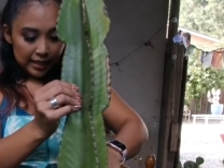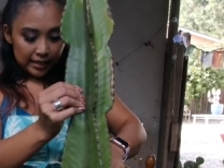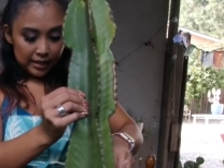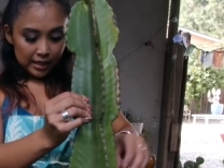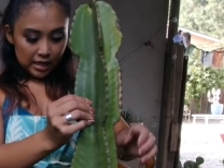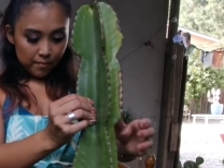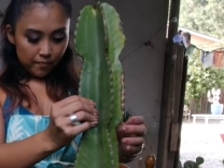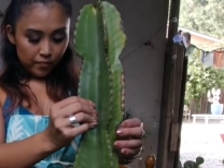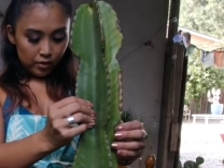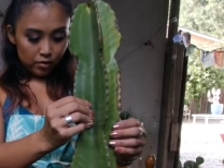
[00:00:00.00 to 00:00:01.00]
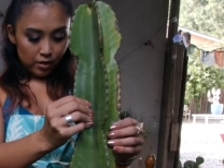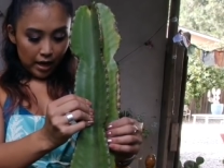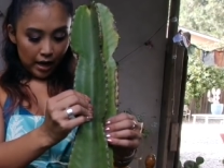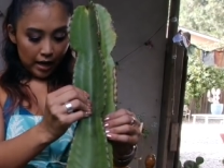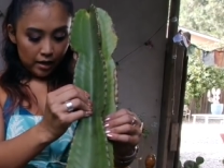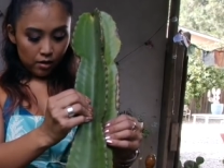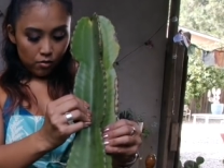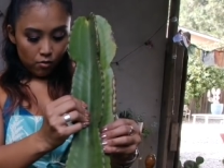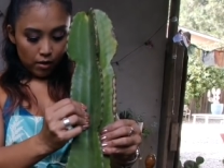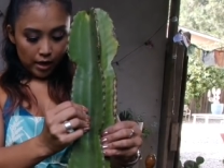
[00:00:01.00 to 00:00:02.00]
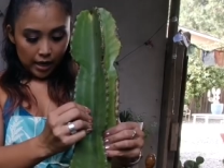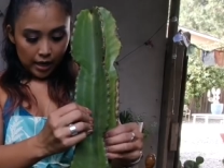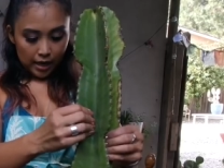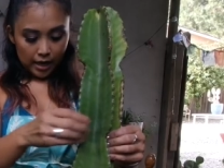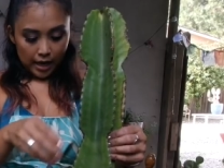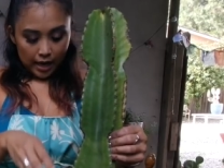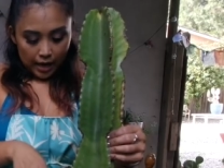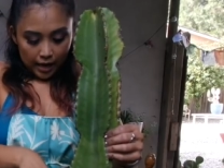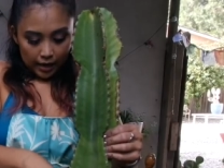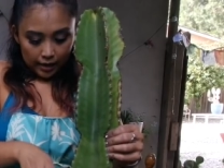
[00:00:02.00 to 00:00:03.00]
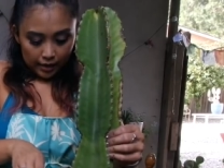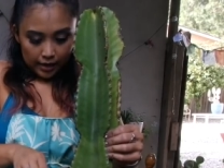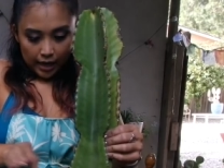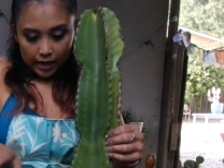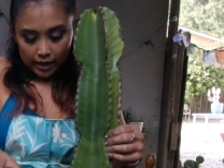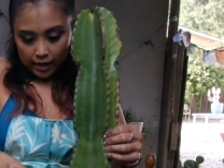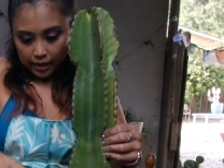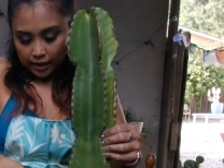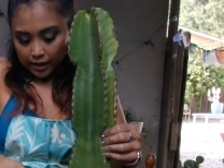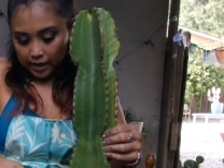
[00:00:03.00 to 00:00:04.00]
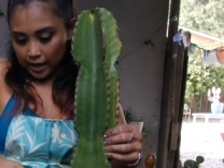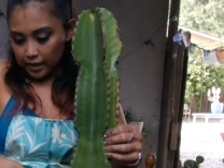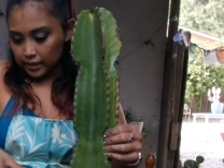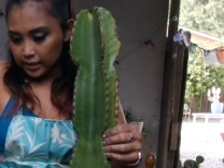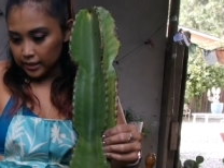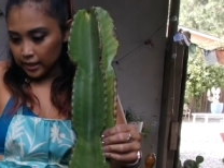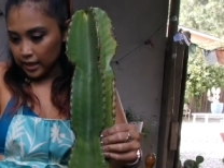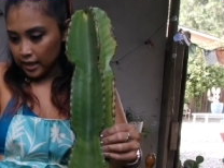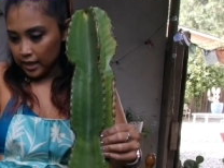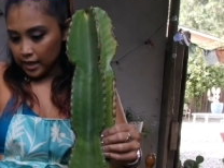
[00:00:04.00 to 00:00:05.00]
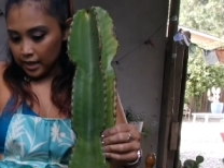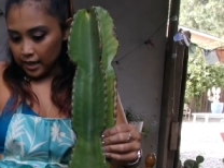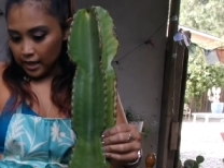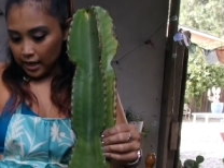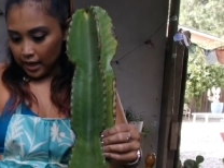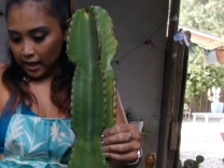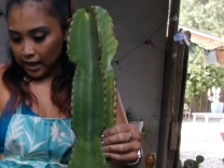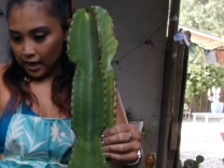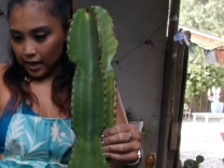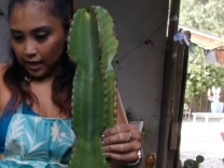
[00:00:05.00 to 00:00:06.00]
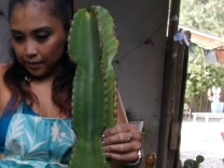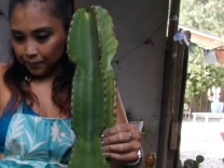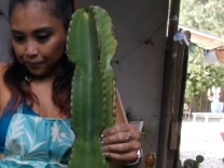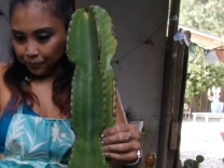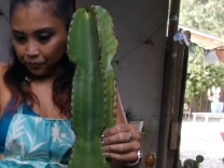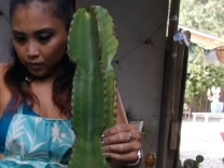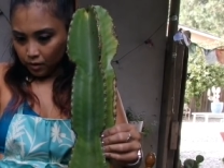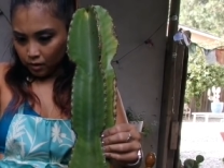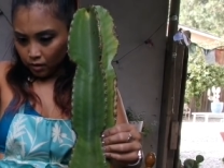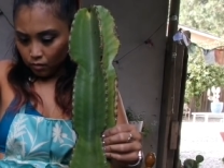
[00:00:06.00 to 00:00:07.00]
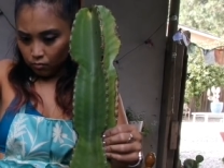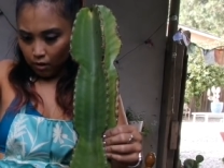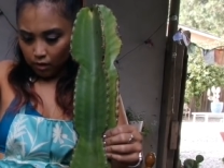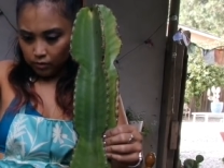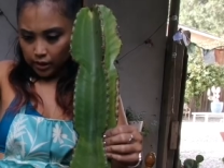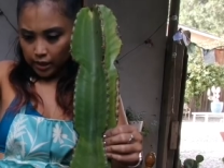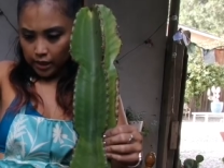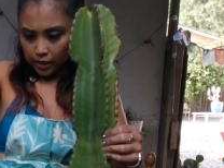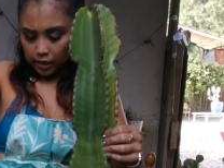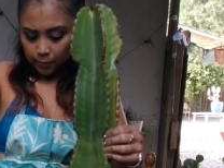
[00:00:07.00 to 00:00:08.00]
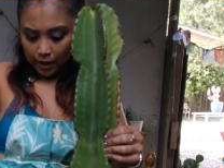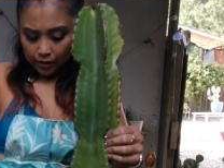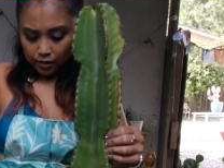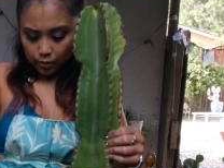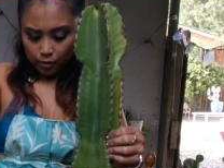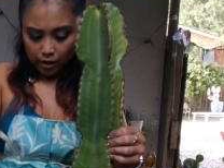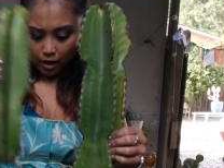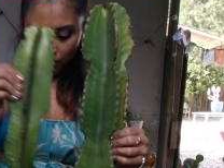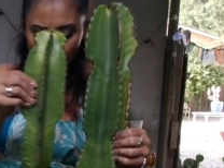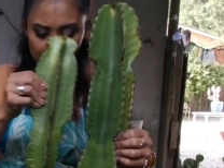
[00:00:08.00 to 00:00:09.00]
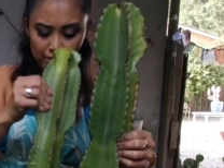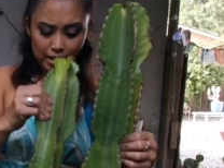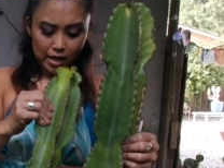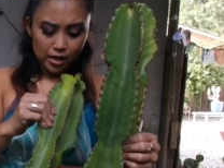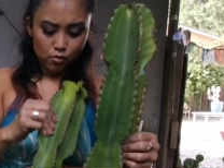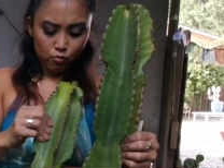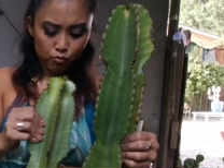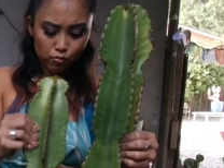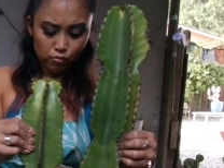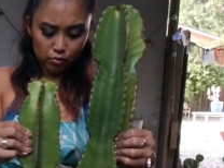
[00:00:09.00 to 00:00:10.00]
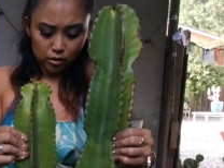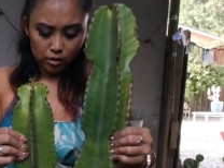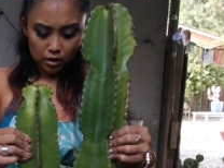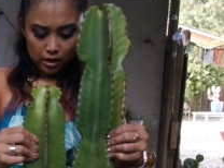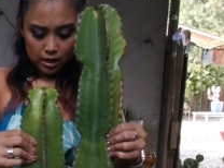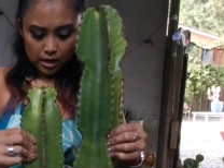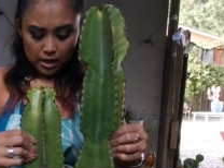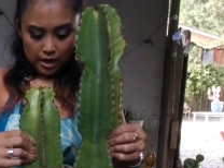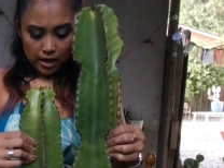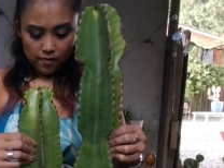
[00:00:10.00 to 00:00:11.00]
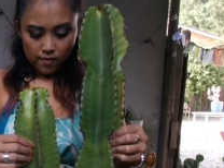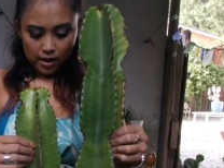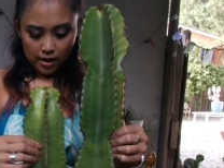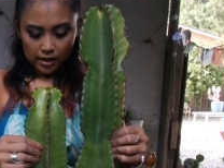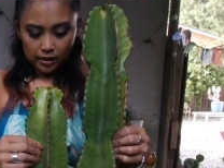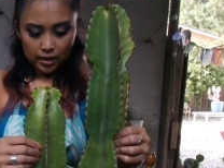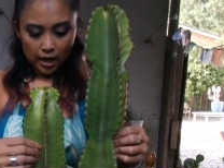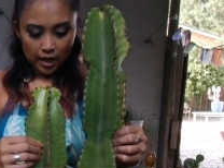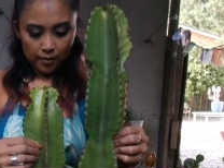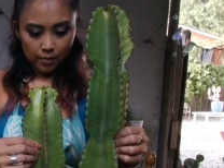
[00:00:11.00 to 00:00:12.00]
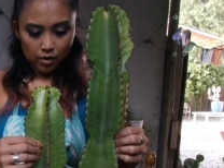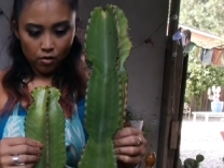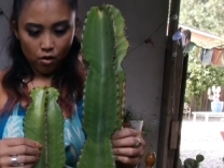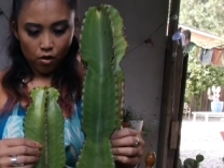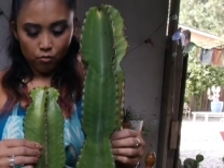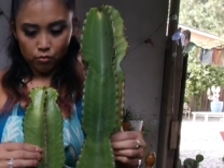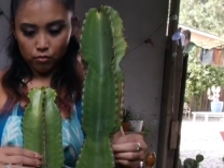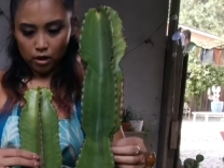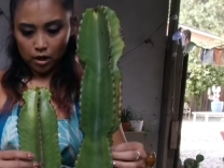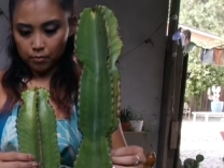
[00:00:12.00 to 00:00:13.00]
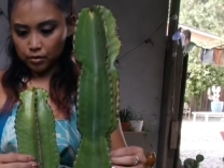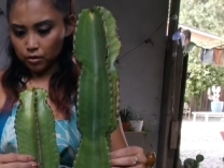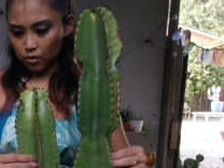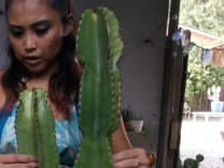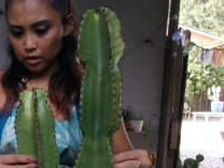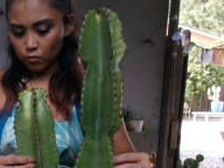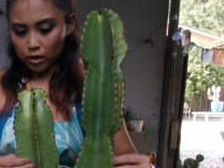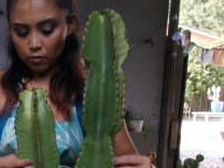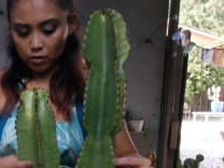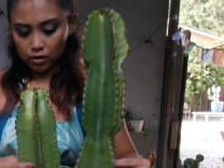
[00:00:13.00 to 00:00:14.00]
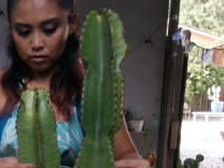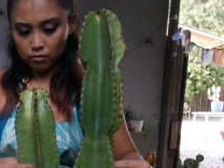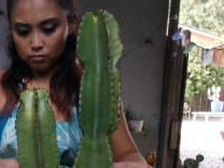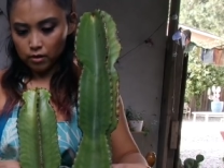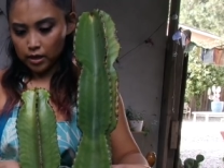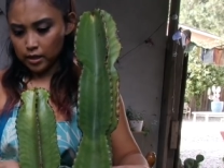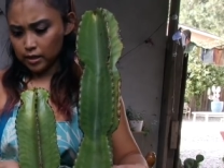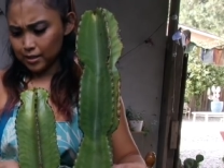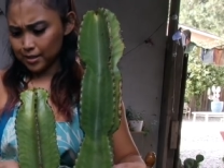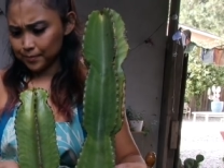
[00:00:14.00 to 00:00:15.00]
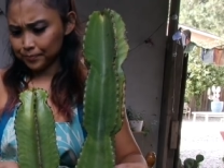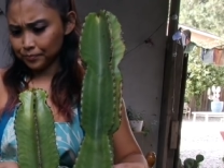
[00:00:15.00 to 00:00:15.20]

and deep so that I can go ahead and get it nice and grounded in this planter without having any roots. And then in time, it'll all root up. So I think what I want to do is,